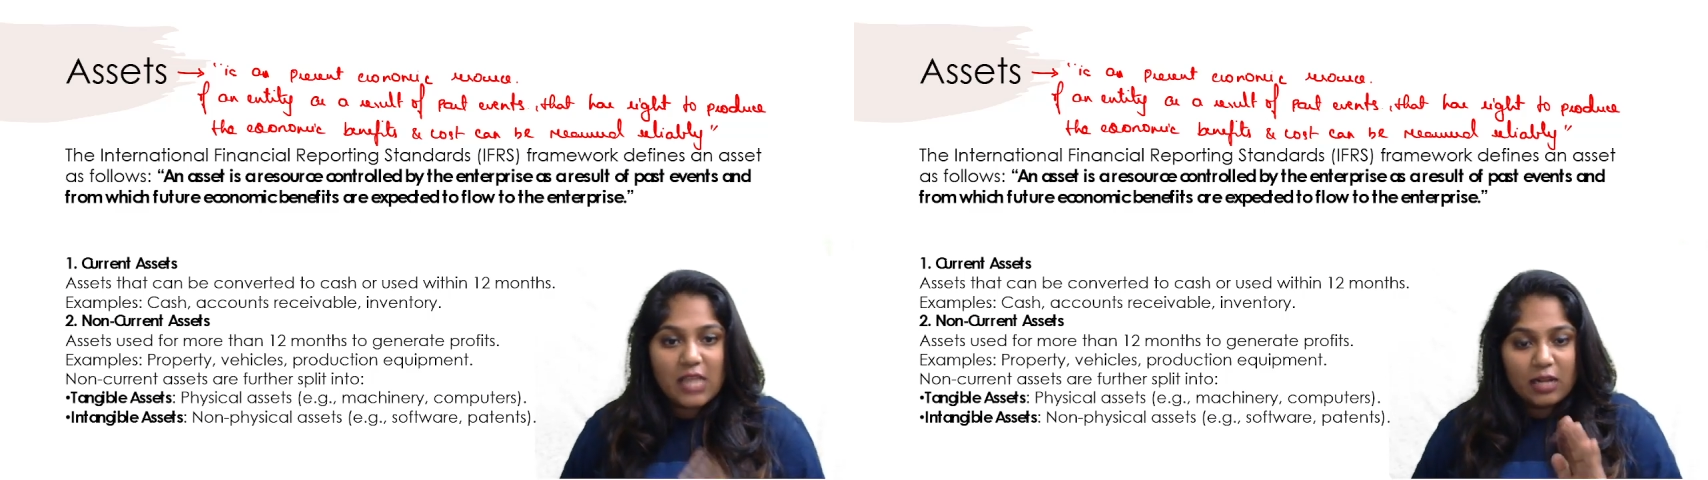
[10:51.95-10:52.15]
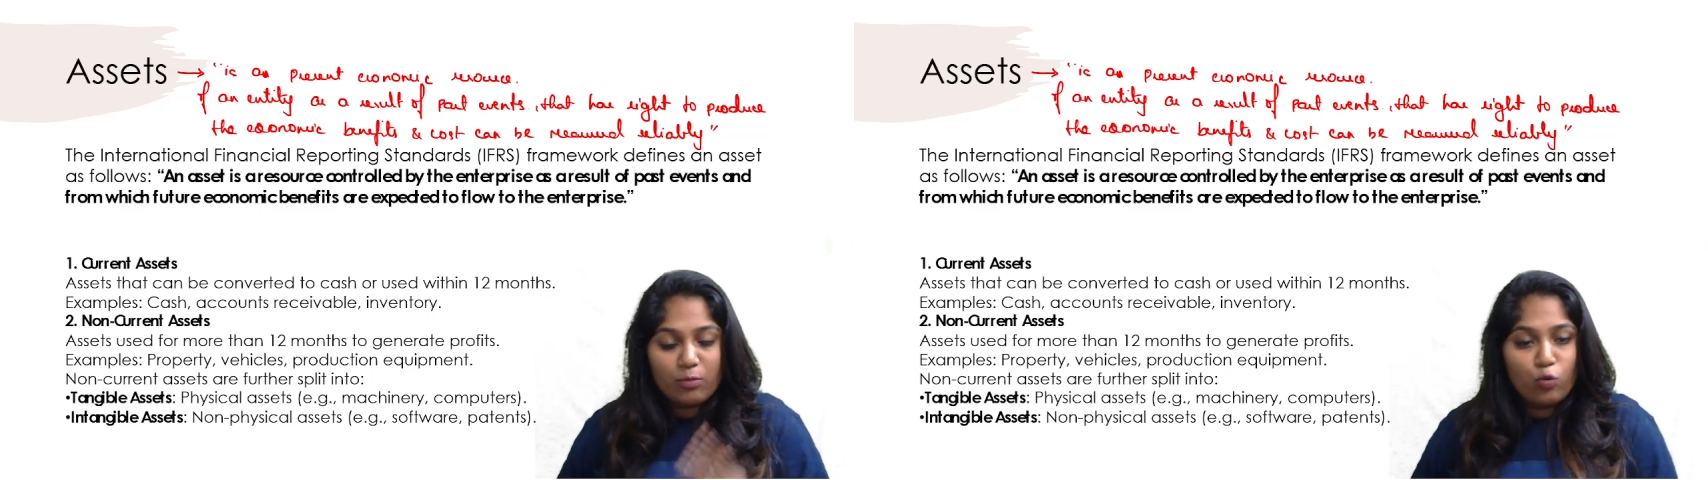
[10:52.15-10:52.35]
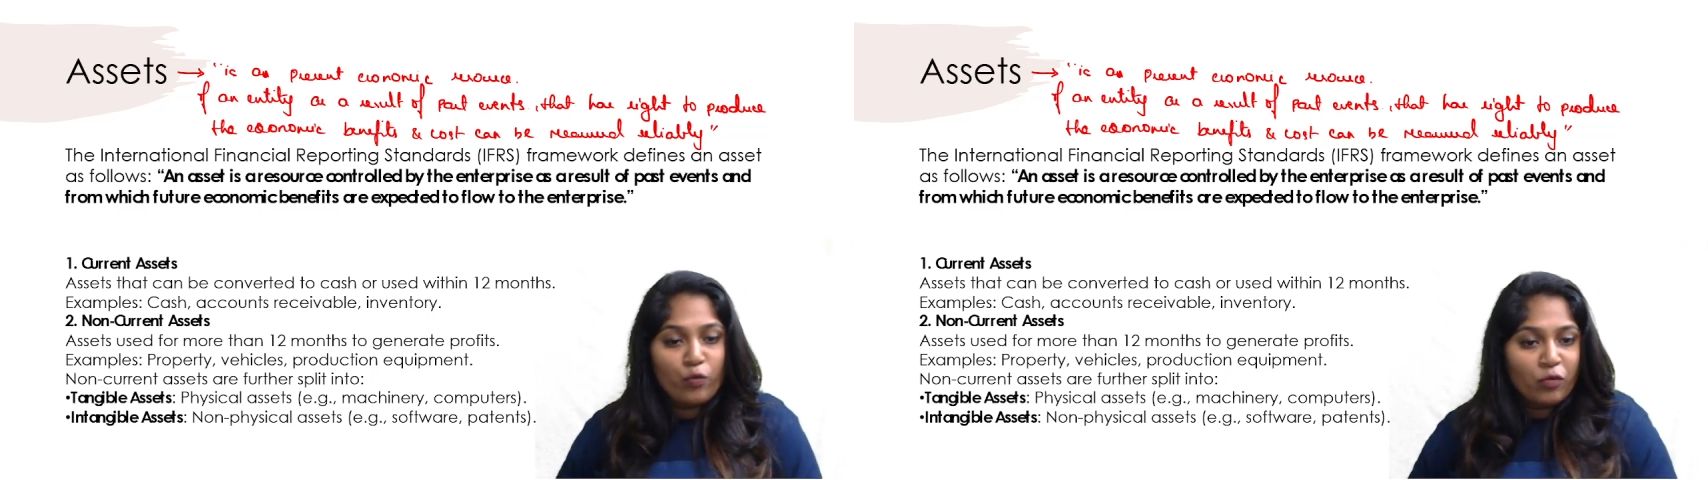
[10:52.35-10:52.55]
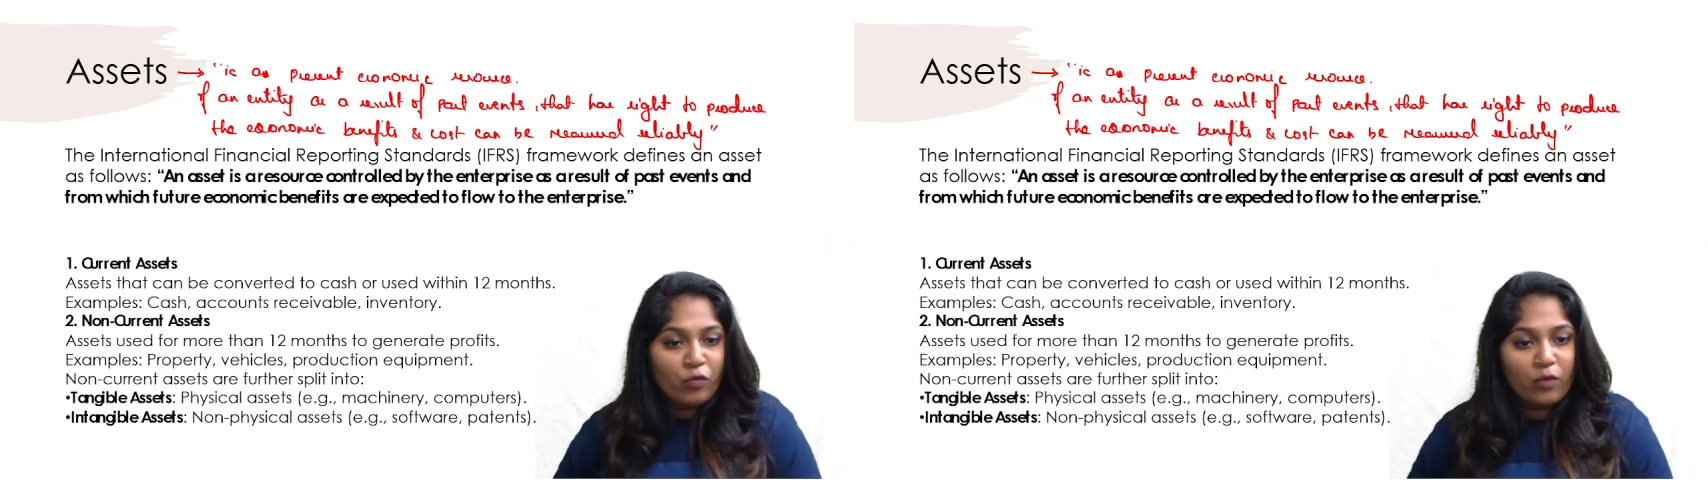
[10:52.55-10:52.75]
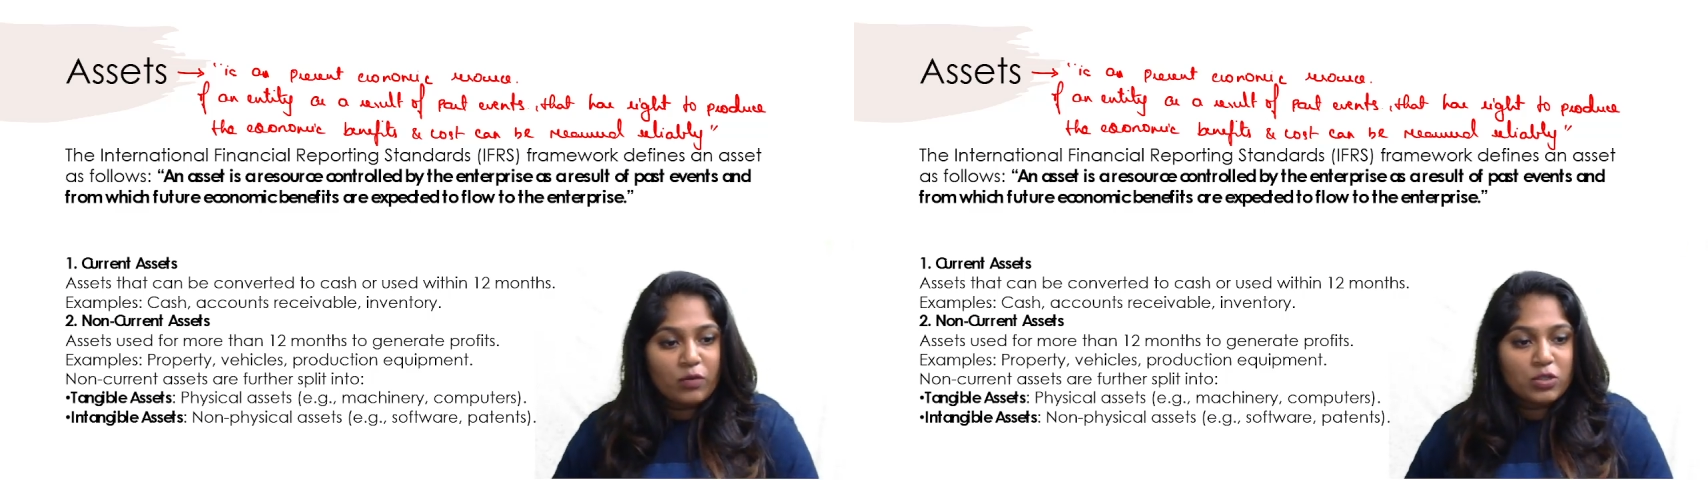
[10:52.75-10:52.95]
and I'm moving
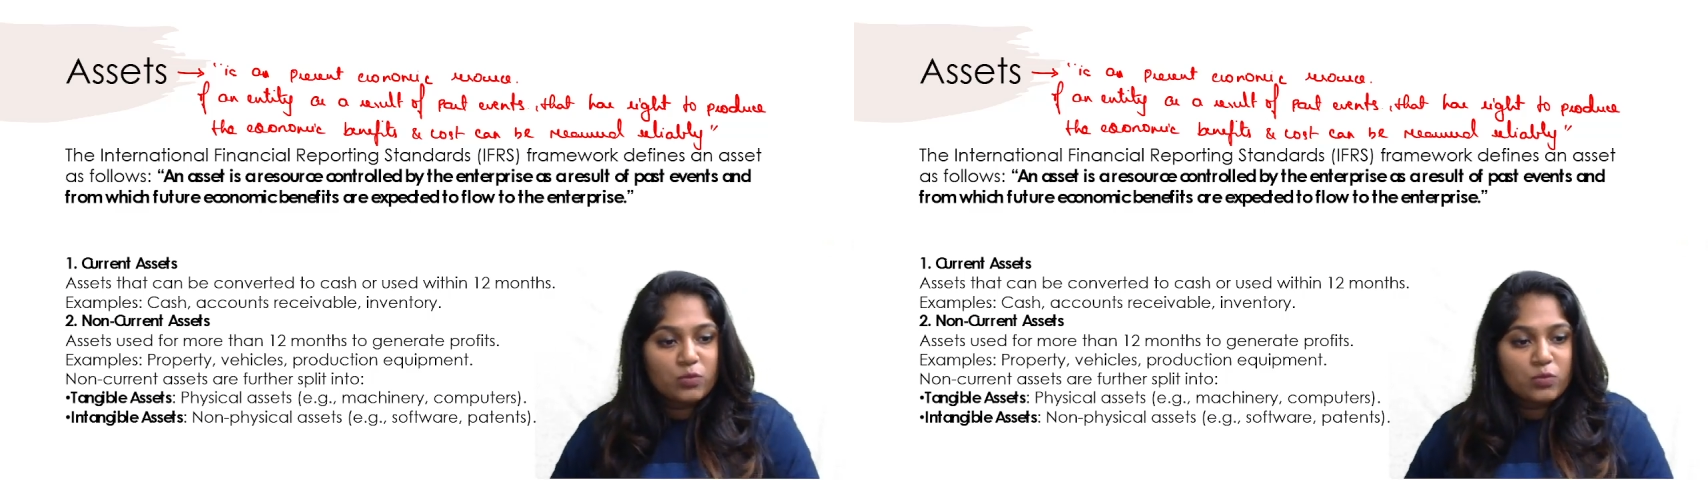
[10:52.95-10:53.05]
forward